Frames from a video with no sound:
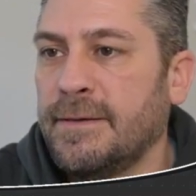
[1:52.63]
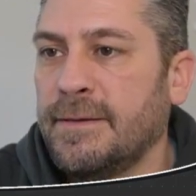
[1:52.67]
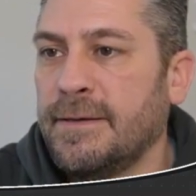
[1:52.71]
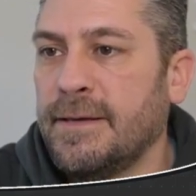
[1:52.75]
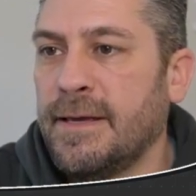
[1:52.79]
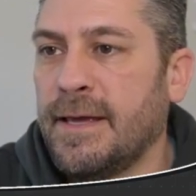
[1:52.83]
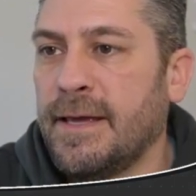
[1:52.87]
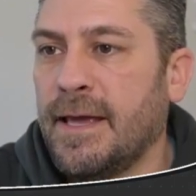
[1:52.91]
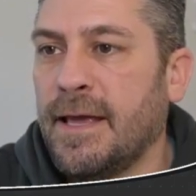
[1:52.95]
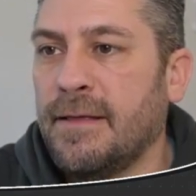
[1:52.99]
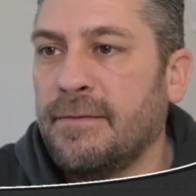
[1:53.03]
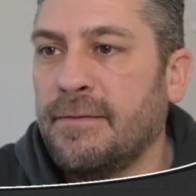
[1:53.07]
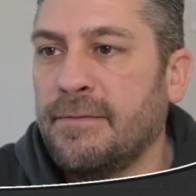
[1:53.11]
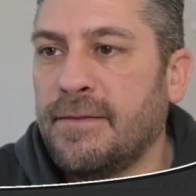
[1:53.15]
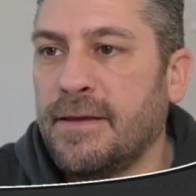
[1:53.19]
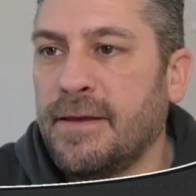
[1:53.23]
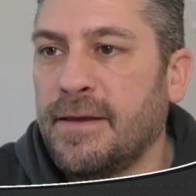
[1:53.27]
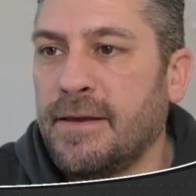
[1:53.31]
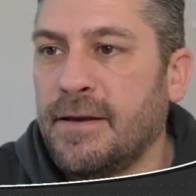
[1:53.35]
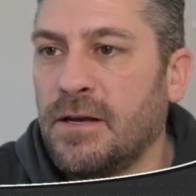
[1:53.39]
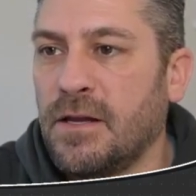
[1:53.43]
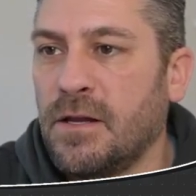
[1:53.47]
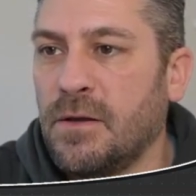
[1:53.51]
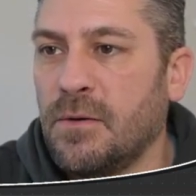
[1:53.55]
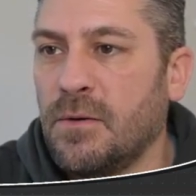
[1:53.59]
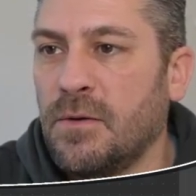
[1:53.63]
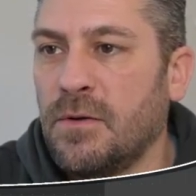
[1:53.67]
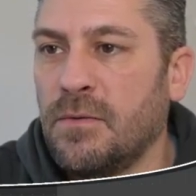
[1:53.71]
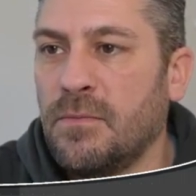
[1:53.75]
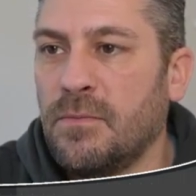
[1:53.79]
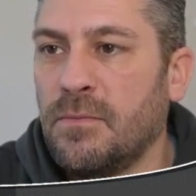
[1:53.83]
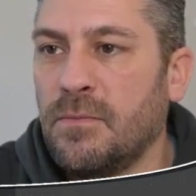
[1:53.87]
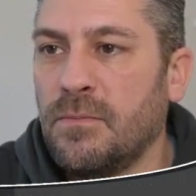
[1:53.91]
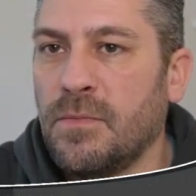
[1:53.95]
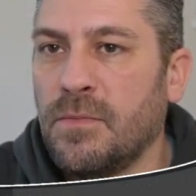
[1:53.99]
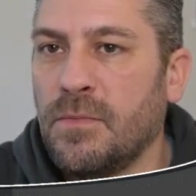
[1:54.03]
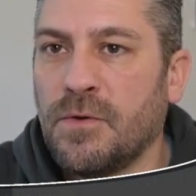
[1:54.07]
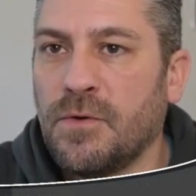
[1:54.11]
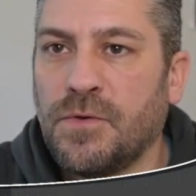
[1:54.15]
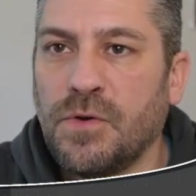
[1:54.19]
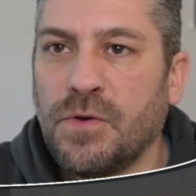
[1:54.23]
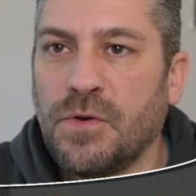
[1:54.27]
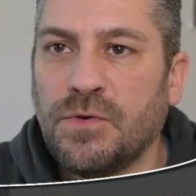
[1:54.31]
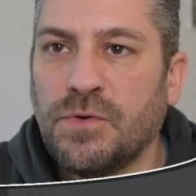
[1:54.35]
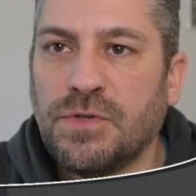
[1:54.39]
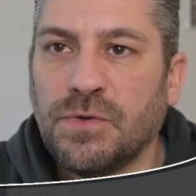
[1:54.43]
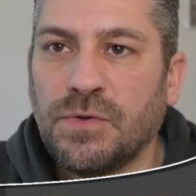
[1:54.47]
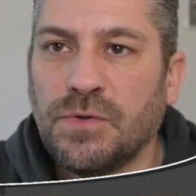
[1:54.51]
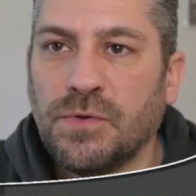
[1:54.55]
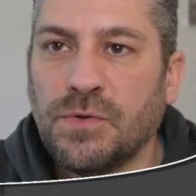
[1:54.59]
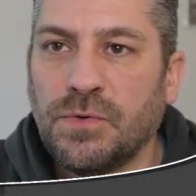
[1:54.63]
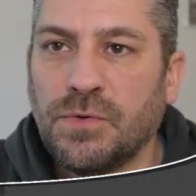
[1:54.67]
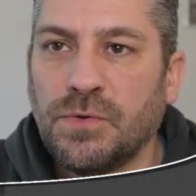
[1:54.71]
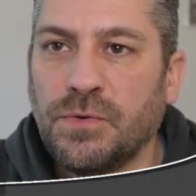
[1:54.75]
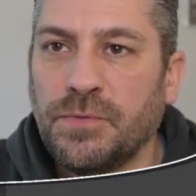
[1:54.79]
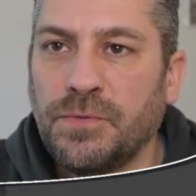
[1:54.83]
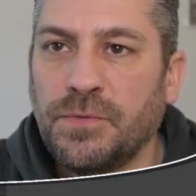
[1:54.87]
And then, but if you do,